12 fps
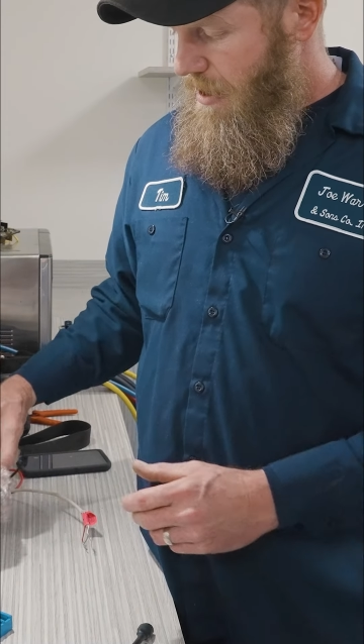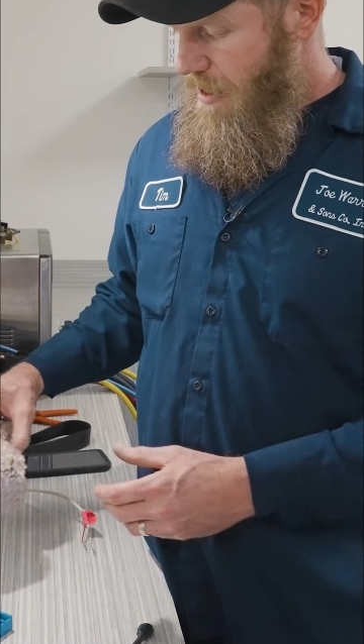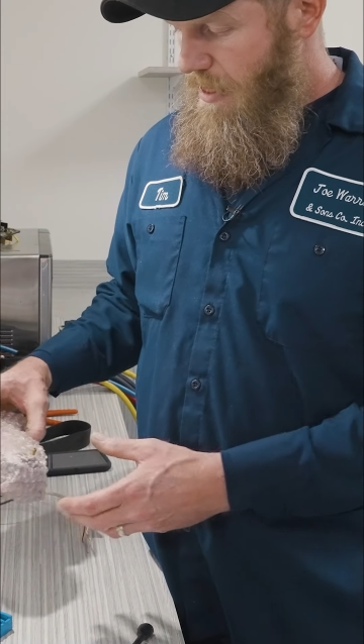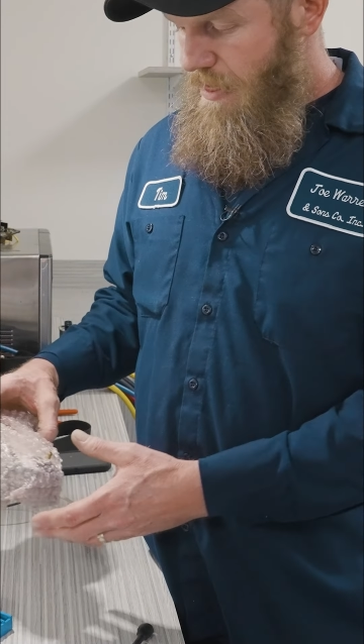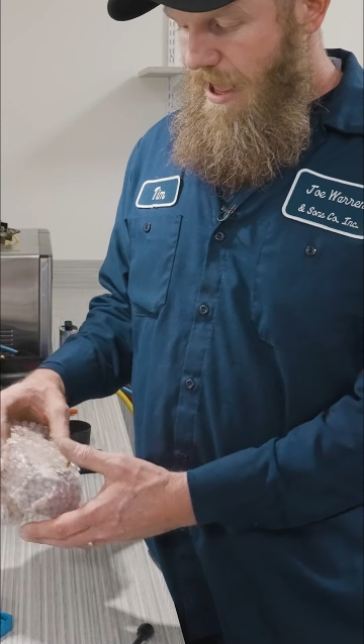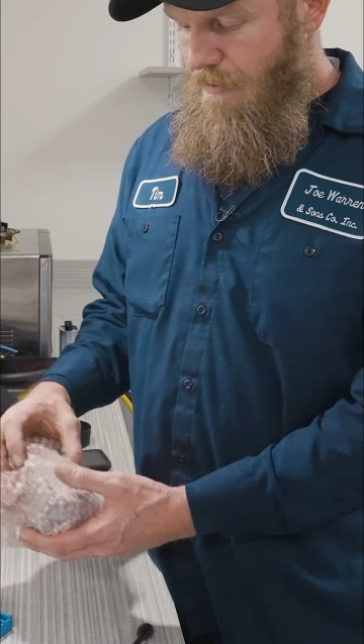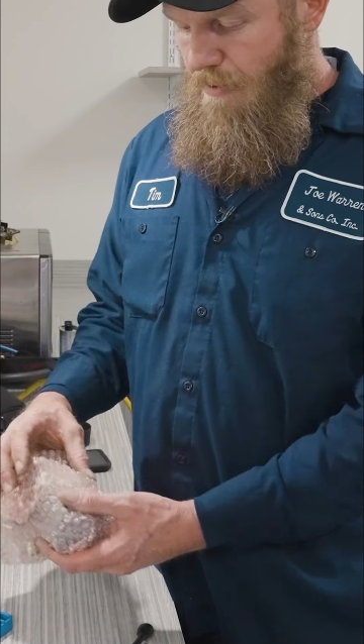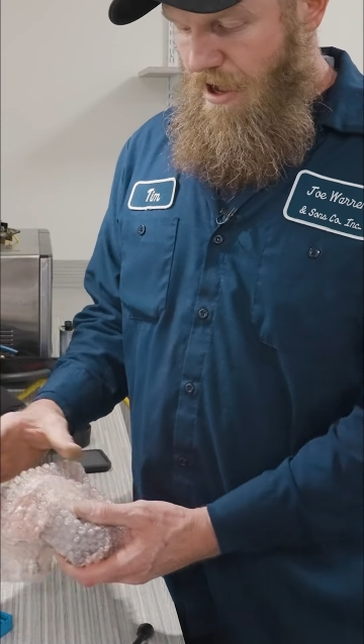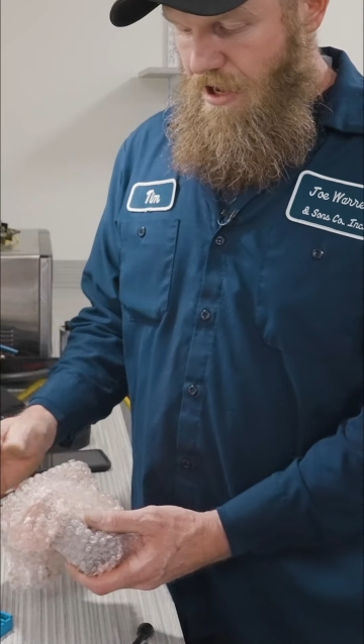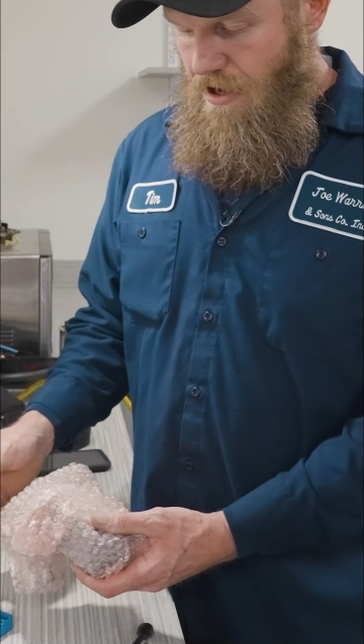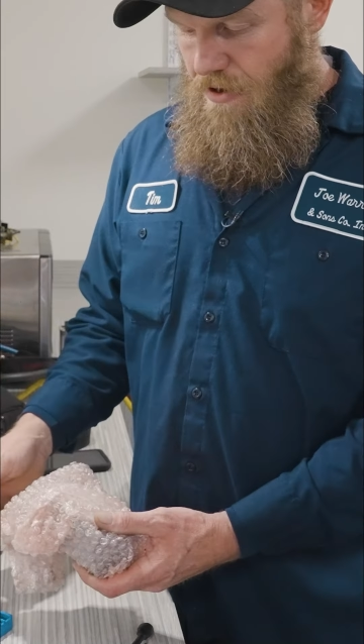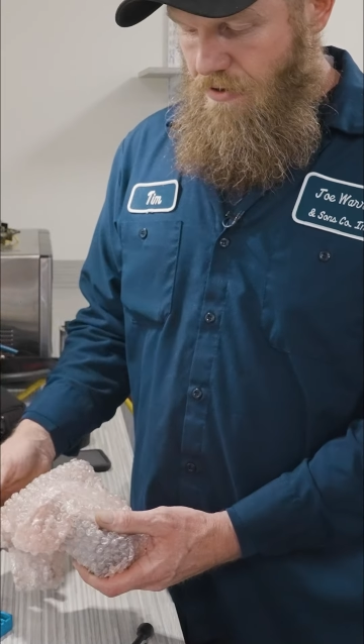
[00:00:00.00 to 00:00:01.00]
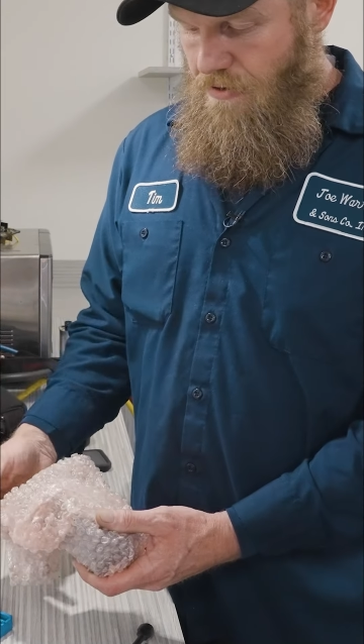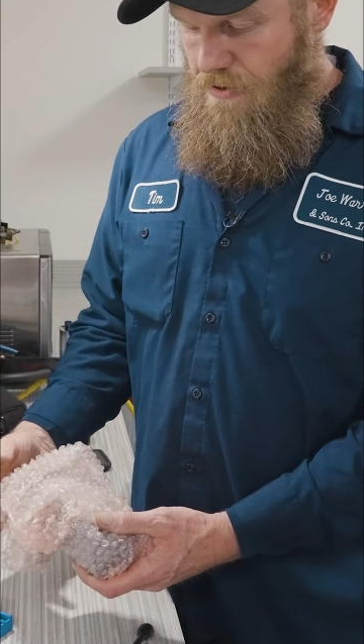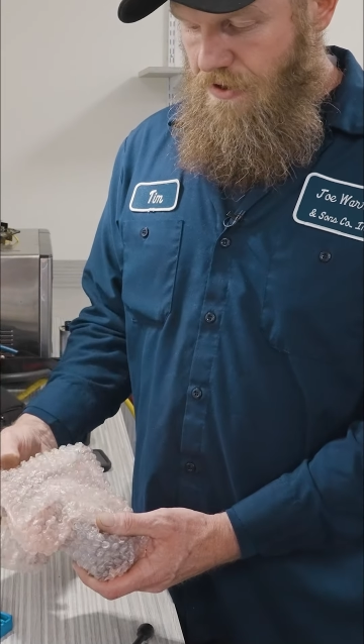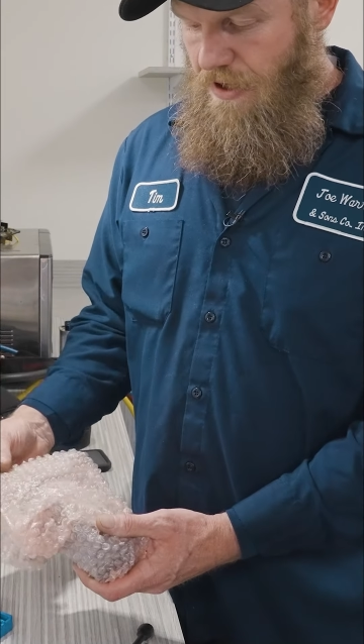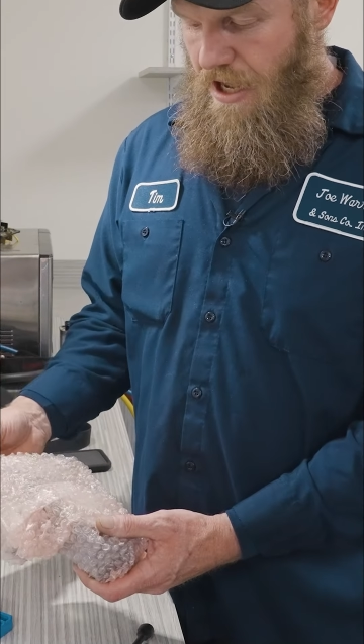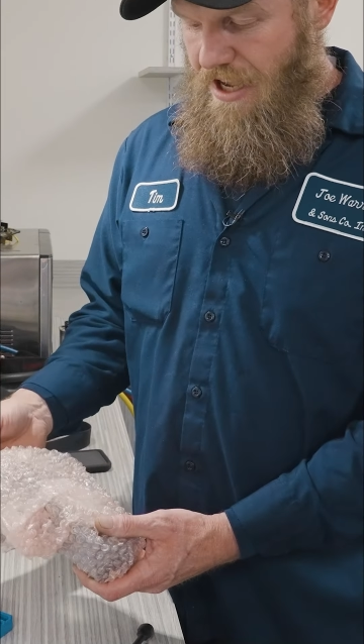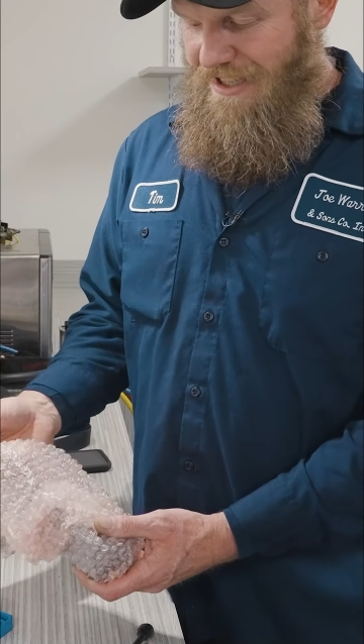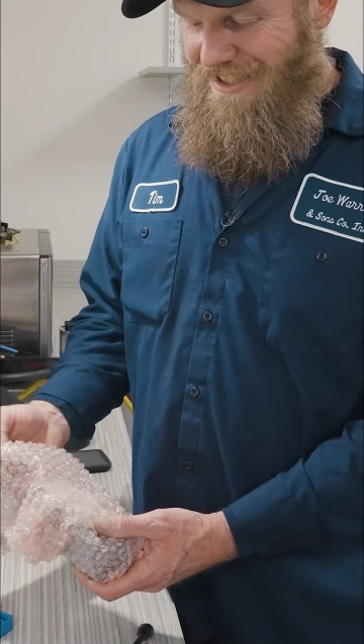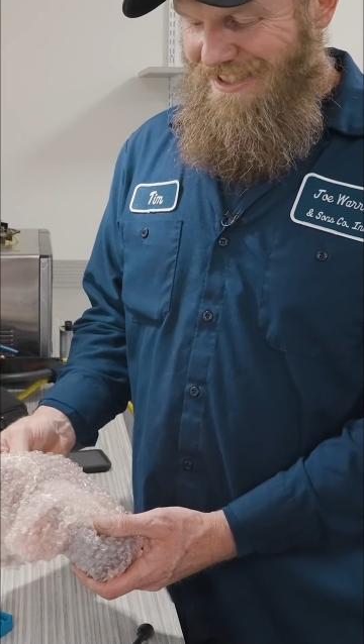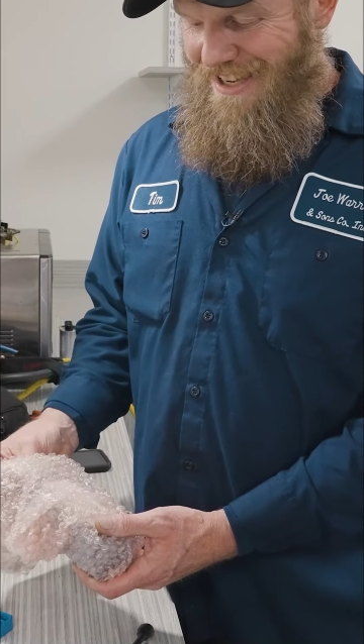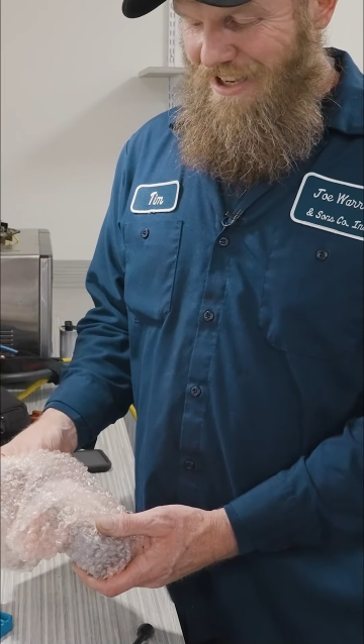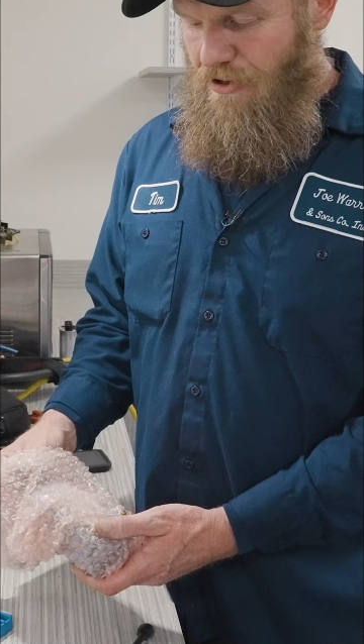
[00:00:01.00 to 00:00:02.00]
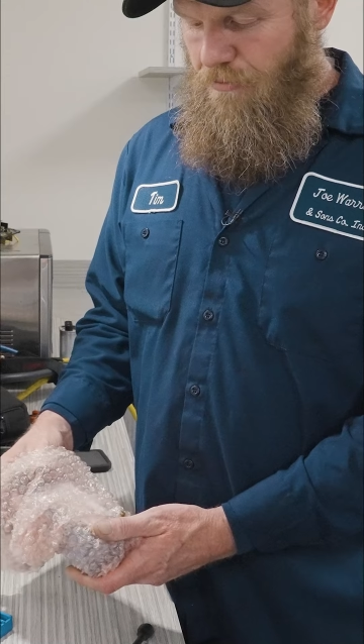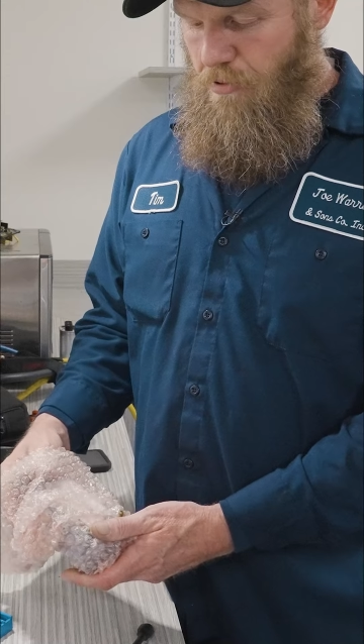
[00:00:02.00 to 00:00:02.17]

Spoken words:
they might use a single